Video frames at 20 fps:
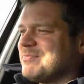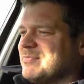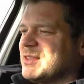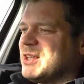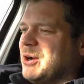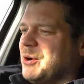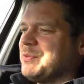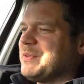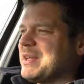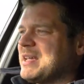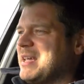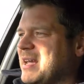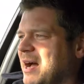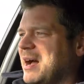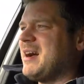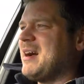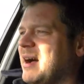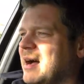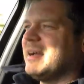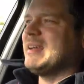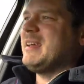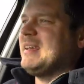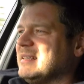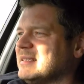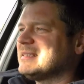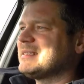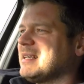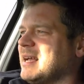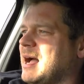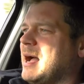No, the car
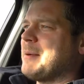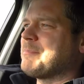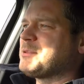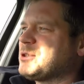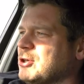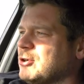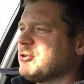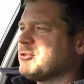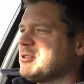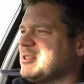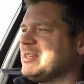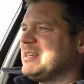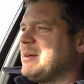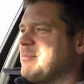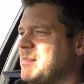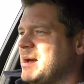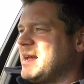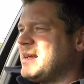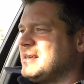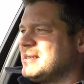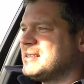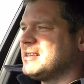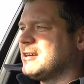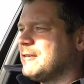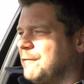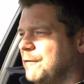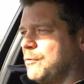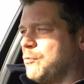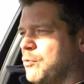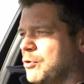is absolutely amazing
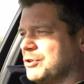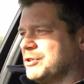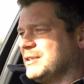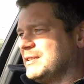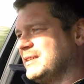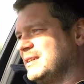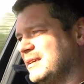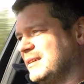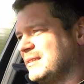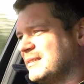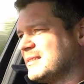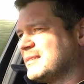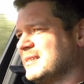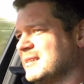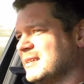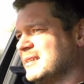for what it is.